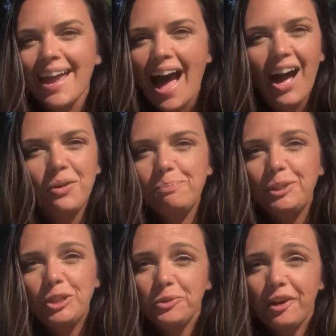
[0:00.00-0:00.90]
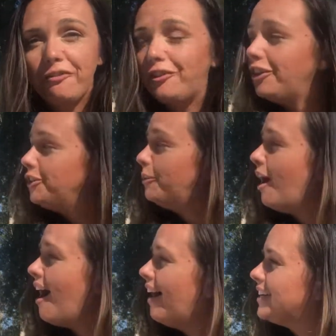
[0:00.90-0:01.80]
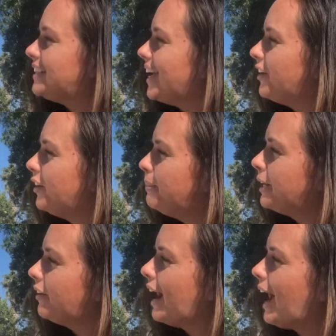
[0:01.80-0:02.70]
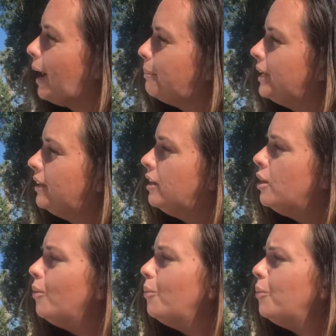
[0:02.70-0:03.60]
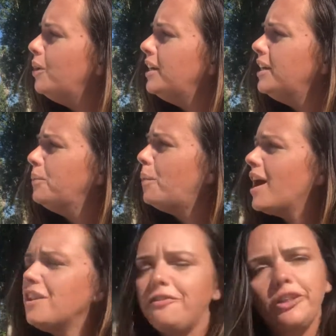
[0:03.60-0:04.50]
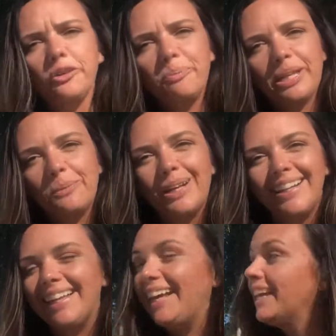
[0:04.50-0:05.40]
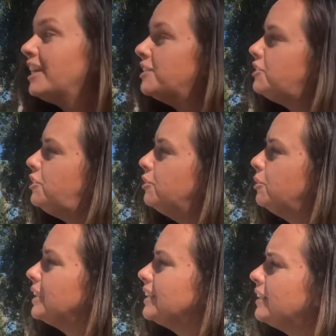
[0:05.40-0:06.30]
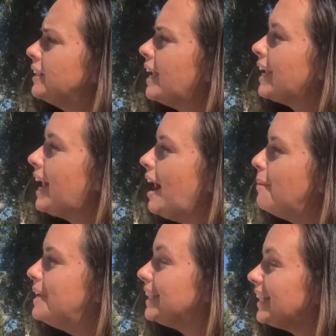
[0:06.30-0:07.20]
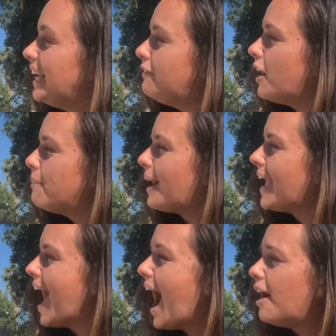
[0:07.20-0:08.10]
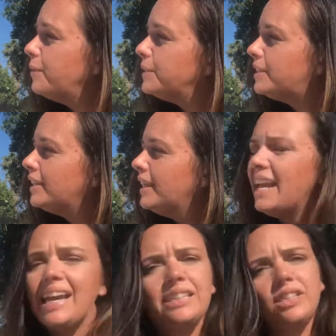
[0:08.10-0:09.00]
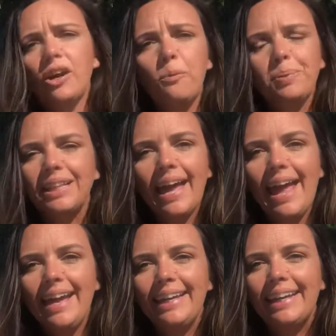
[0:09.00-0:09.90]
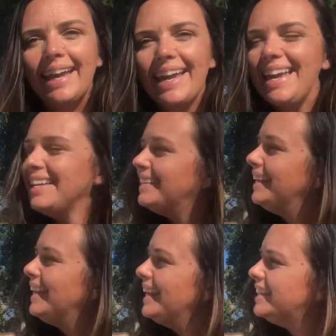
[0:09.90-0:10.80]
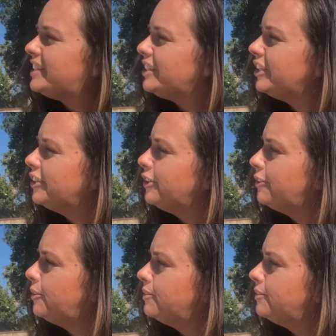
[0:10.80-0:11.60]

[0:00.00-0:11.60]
How beautiful you are, said Hermit Crab. Would one of you be willing to come and live on my house? It's so plain, it needs you.